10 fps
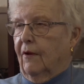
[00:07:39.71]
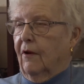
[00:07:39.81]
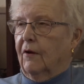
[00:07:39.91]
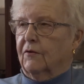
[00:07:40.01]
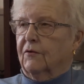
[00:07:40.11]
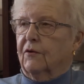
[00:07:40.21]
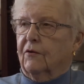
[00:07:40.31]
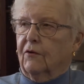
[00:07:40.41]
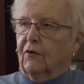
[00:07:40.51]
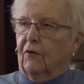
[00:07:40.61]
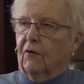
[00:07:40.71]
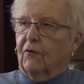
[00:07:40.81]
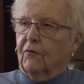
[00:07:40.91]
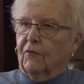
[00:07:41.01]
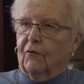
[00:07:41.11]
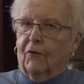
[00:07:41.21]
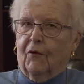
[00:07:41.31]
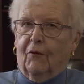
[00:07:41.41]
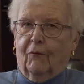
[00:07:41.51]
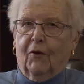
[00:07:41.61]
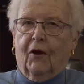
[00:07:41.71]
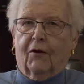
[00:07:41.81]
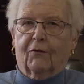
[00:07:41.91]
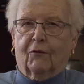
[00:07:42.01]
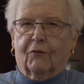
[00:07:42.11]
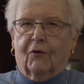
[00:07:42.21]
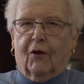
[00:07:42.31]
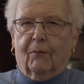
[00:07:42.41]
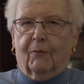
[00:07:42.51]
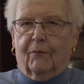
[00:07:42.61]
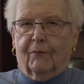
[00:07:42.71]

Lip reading: us, so we had good time.